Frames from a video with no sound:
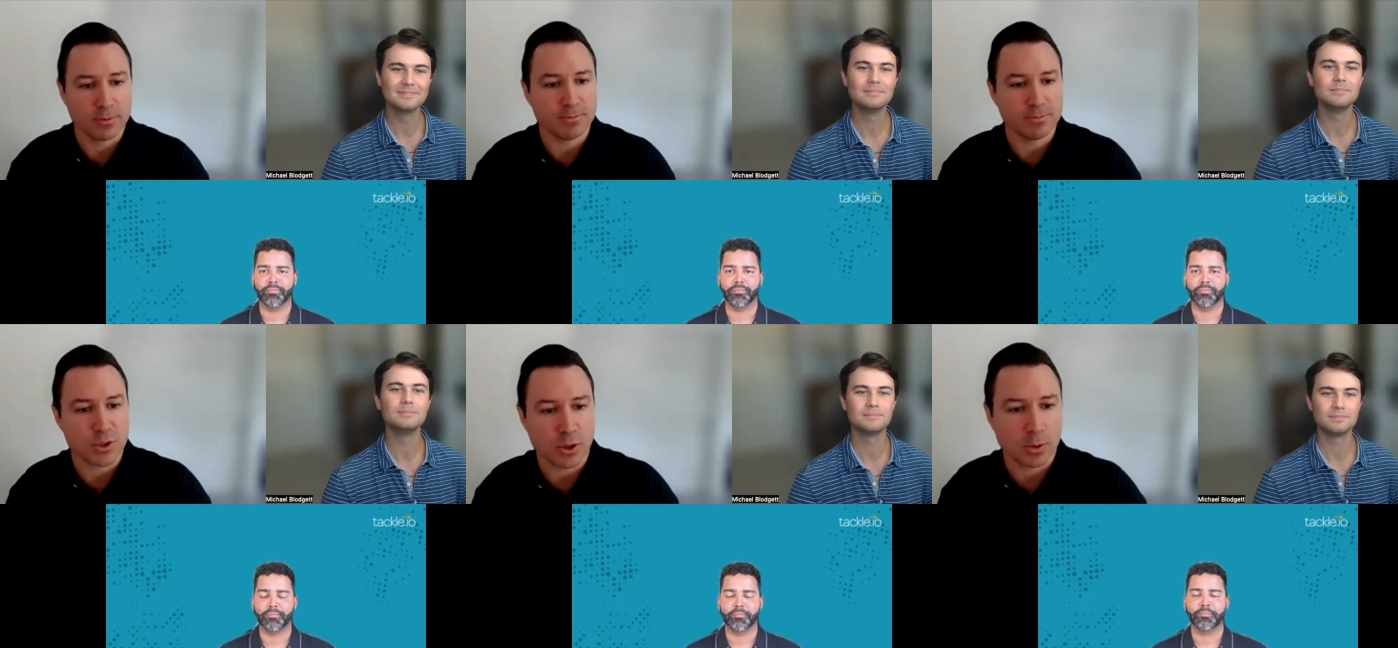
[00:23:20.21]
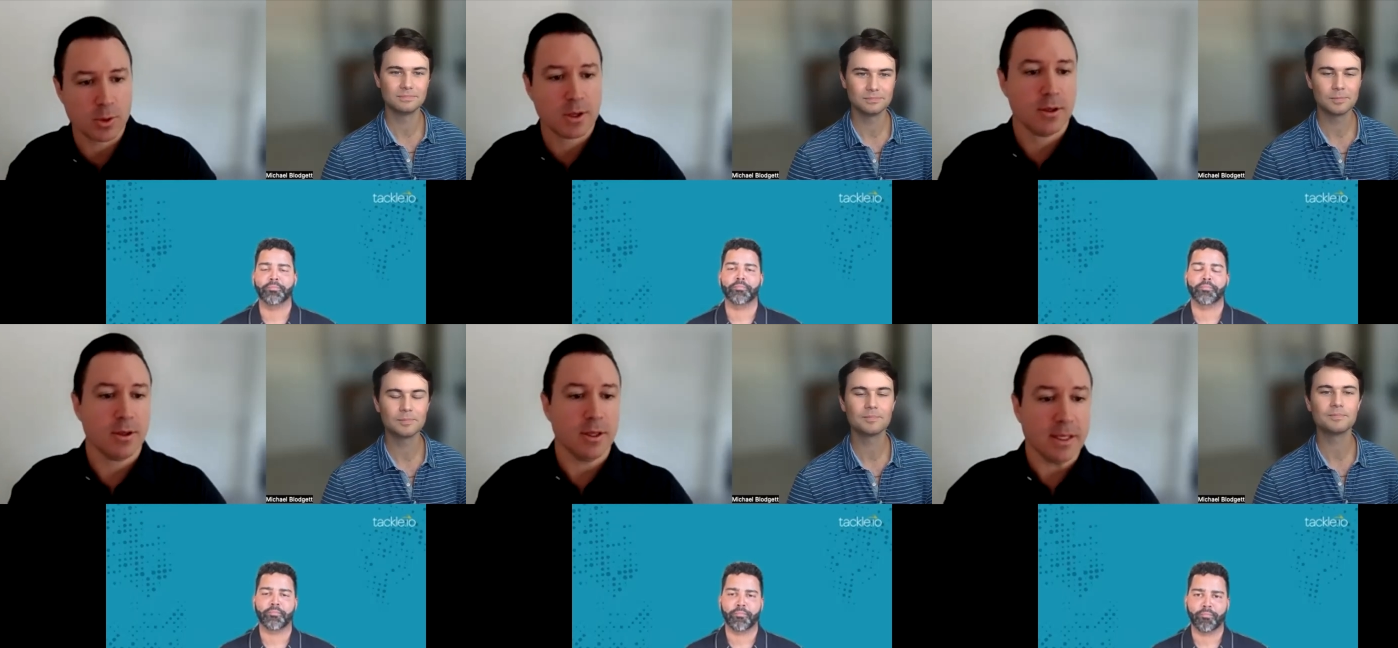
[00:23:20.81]
Speaker 1: So
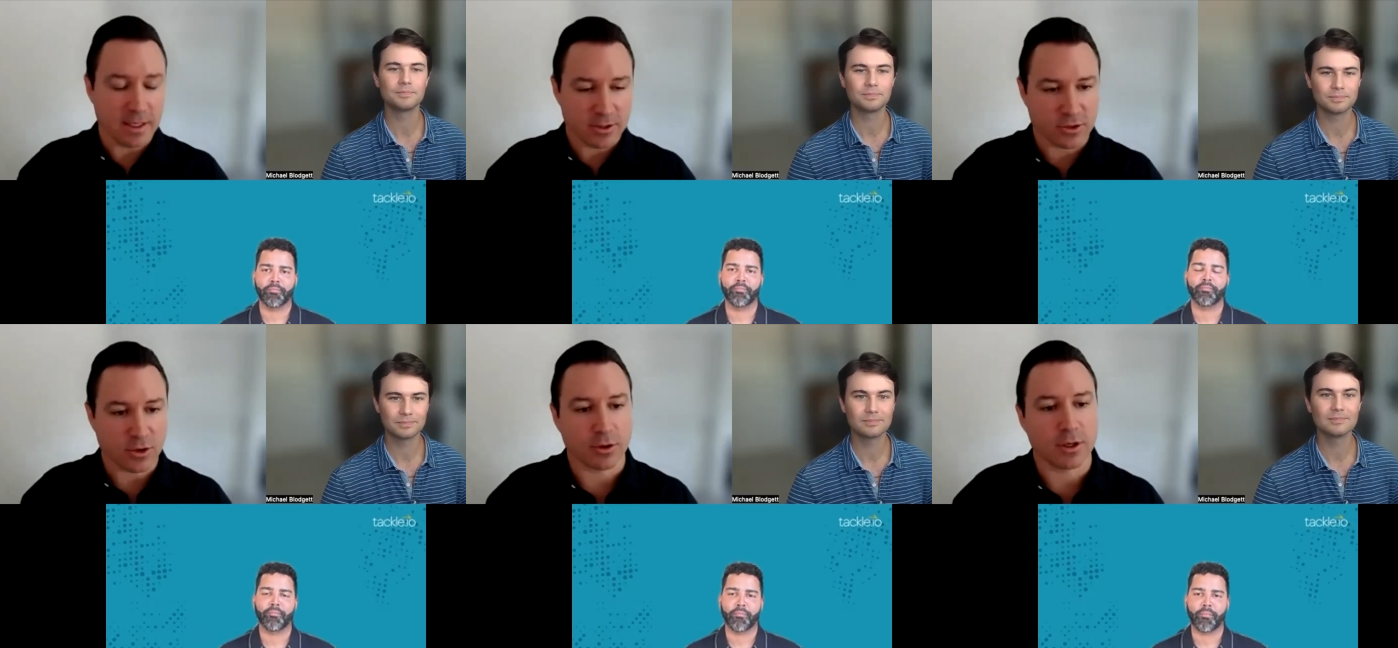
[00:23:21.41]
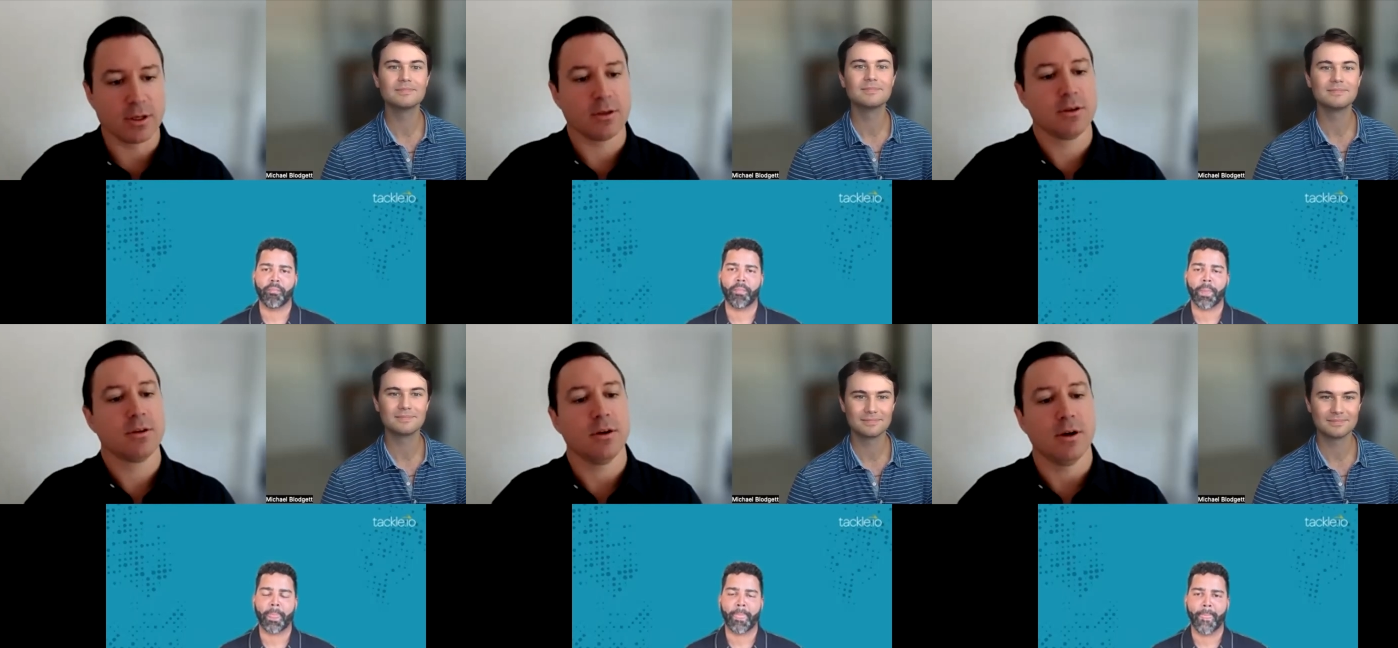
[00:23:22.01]
get started,
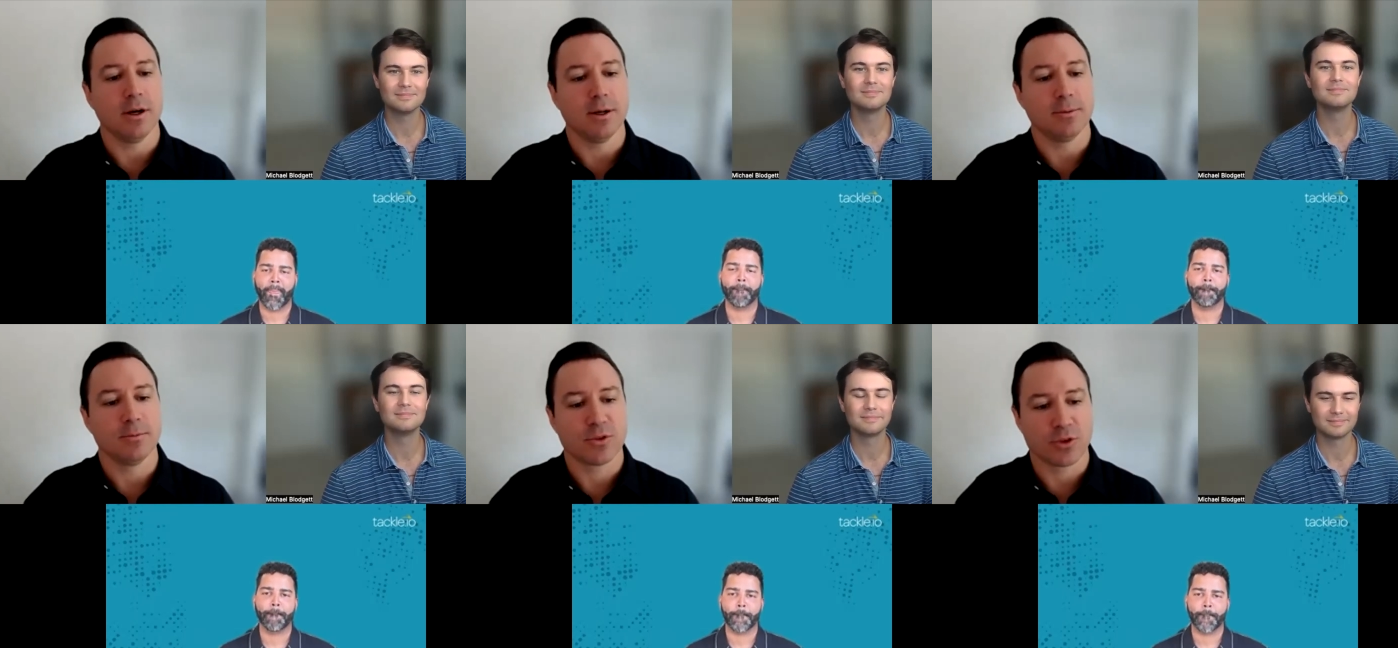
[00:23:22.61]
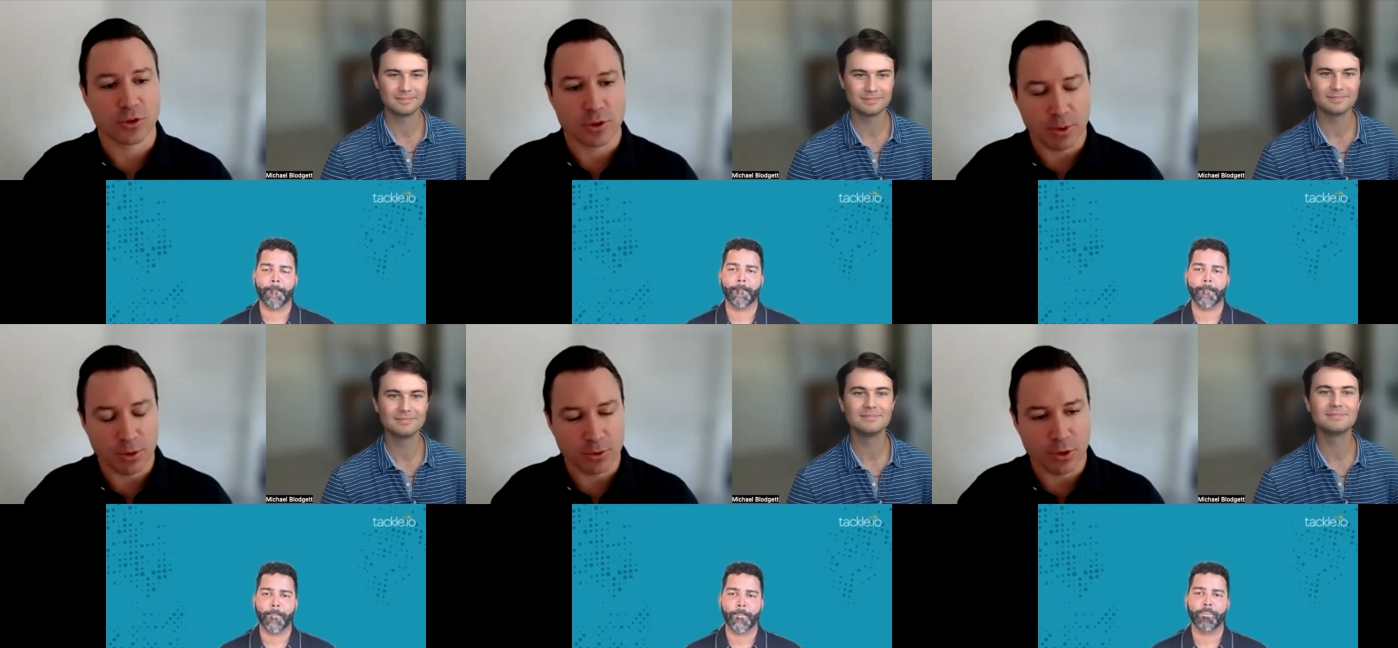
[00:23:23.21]
um, start to
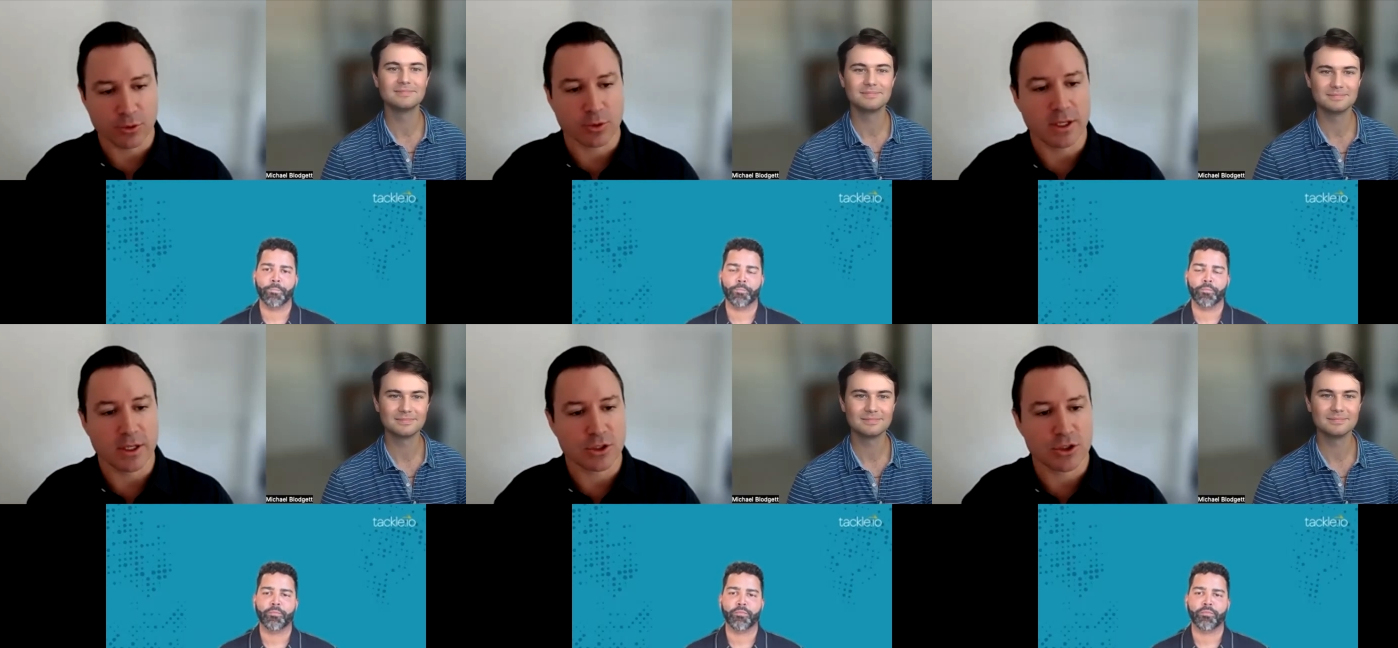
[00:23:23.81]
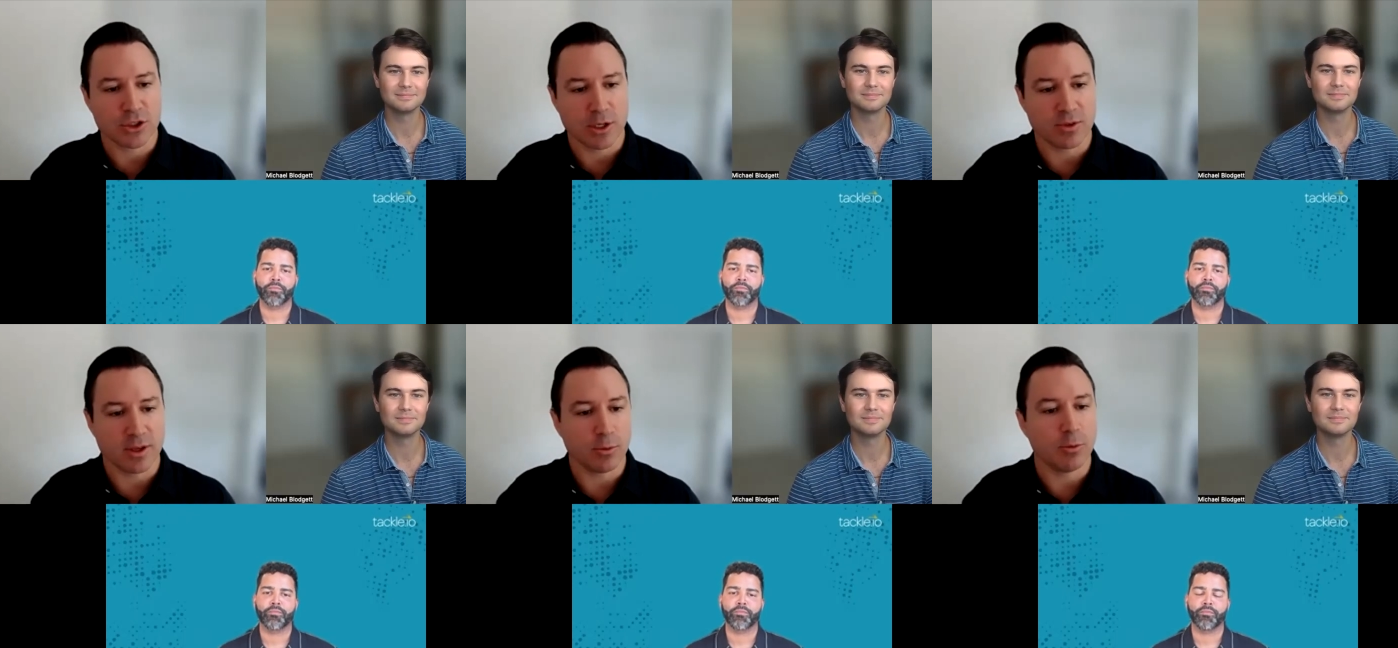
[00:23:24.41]
build those relationships.
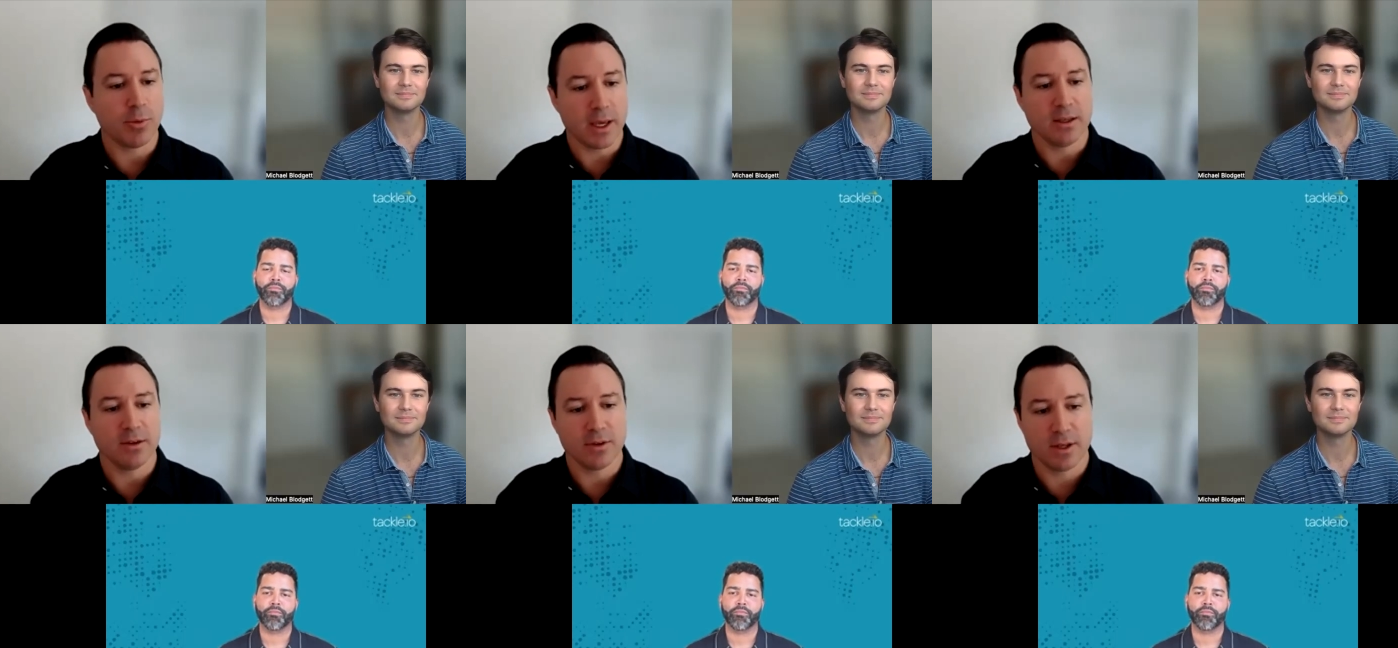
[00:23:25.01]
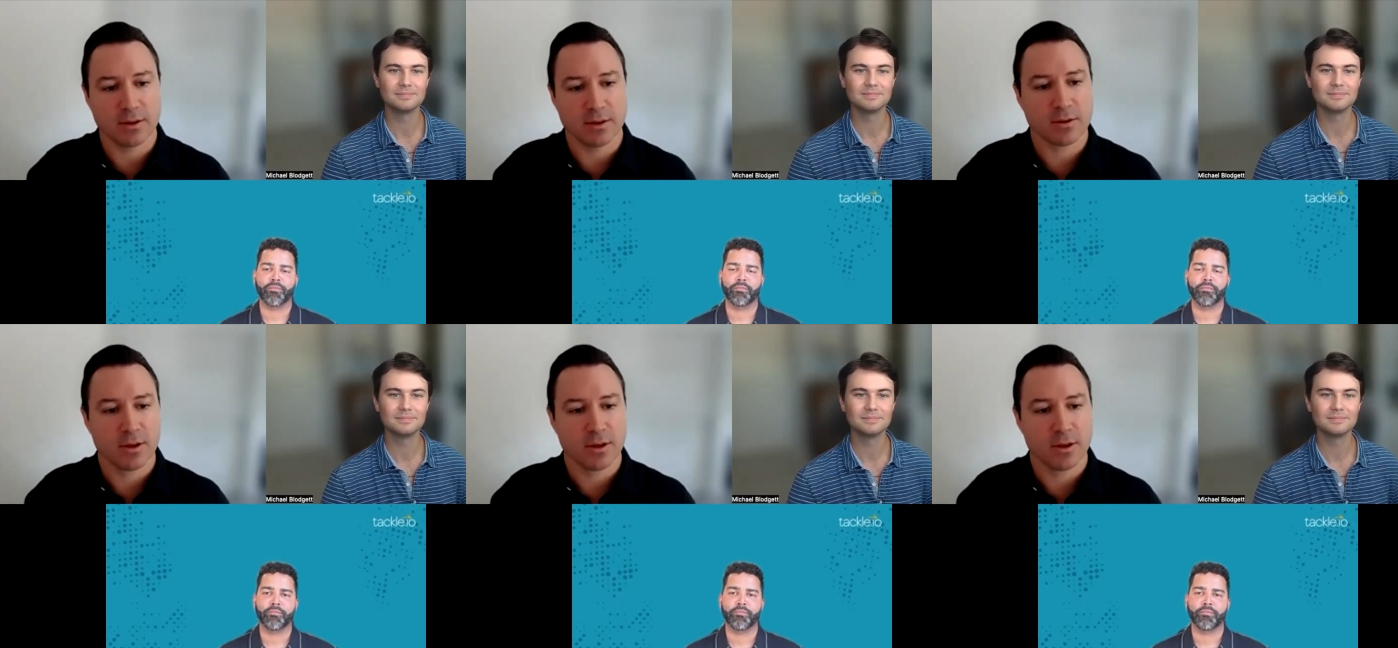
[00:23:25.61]
It will pay dividends.